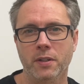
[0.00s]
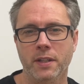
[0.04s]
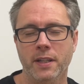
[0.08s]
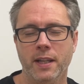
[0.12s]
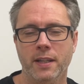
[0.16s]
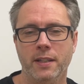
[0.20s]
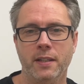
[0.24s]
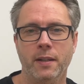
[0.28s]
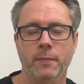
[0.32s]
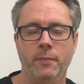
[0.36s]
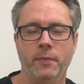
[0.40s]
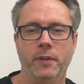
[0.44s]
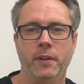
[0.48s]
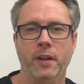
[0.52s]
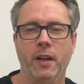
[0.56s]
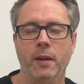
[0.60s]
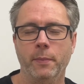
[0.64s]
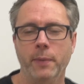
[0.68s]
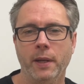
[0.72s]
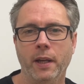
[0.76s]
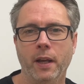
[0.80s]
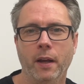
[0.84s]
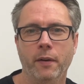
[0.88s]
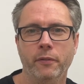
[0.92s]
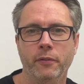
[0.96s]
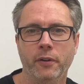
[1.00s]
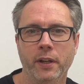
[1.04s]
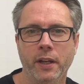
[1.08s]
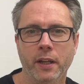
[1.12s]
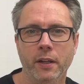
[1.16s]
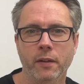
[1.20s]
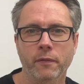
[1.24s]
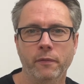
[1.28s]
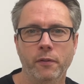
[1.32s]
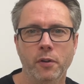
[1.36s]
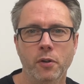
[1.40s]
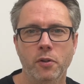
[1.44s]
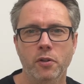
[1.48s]
and that's something I'll be covering in a
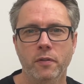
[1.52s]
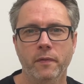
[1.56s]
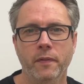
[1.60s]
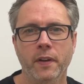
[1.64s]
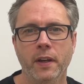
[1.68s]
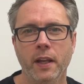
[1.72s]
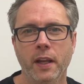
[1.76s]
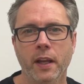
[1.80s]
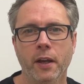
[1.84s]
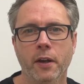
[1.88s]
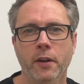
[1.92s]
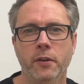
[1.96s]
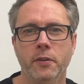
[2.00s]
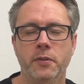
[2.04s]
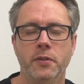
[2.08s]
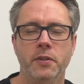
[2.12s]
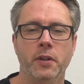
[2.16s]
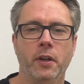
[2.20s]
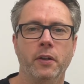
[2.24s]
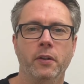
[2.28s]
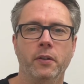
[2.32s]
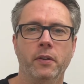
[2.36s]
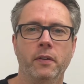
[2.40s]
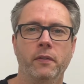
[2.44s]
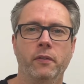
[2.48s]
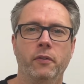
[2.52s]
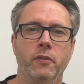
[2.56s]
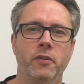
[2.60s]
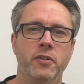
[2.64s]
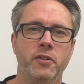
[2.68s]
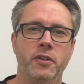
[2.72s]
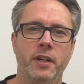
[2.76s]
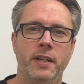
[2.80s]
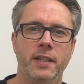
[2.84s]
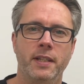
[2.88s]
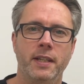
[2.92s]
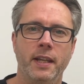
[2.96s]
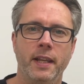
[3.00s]
future video, so if you're
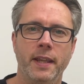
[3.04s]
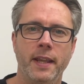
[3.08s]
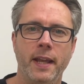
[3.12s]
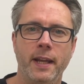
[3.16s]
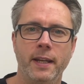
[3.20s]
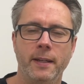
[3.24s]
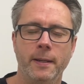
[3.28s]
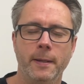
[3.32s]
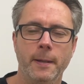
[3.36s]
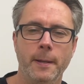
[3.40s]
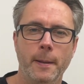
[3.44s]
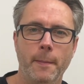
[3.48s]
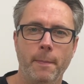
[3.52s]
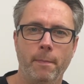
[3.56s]
interested in that,